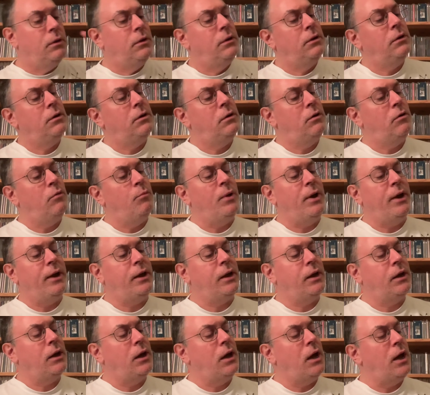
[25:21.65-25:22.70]
oh my
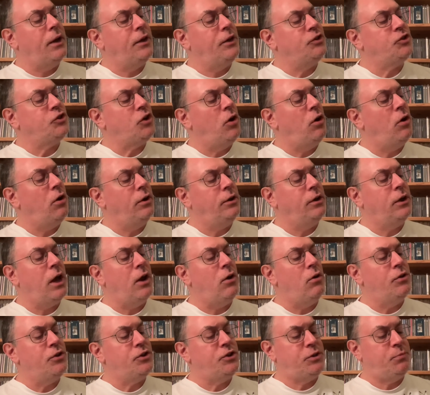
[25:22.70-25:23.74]
God, it's a hard, you got
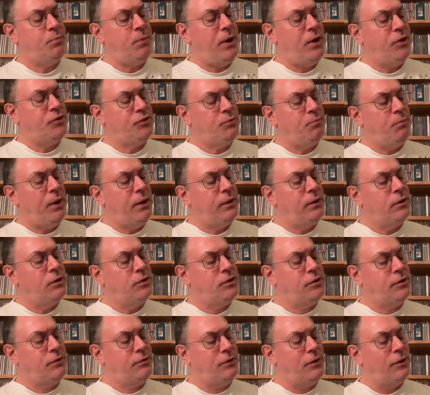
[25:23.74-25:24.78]
all this space, make
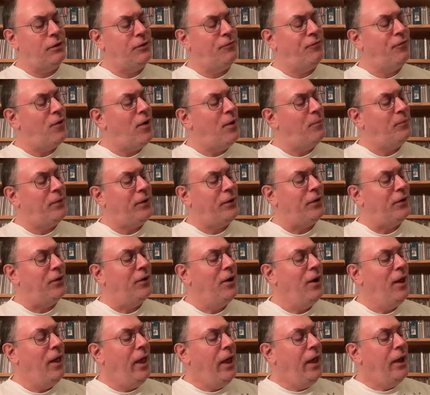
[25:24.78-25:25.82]
this font bigger.
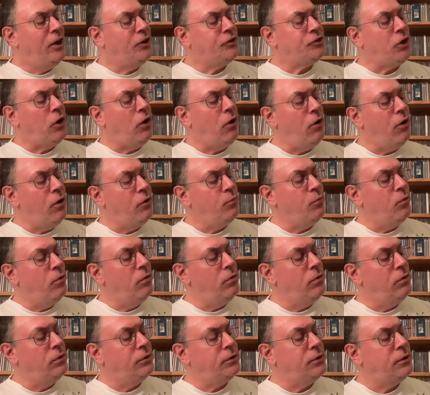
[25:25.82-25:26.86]
It's A Hard
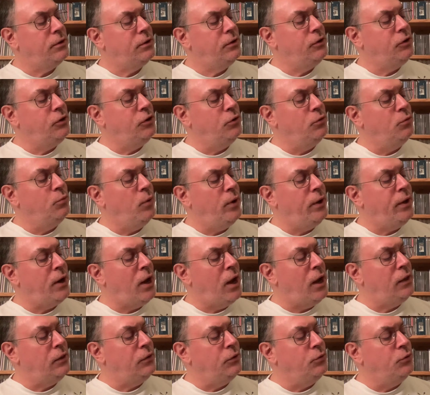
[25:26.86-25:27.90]
World, You Win,
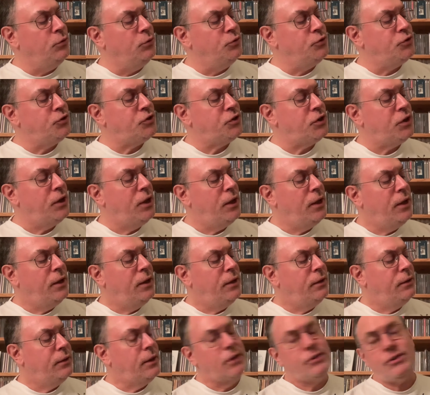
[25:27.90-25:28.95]
I Lose.
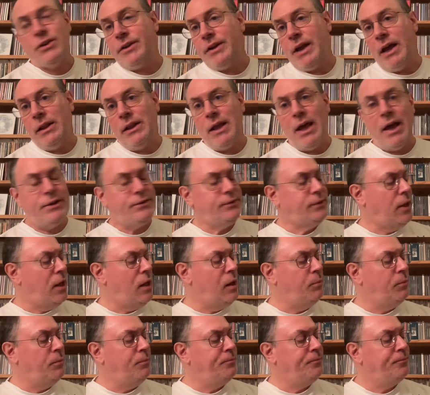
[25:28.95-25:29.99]
That's on that last album.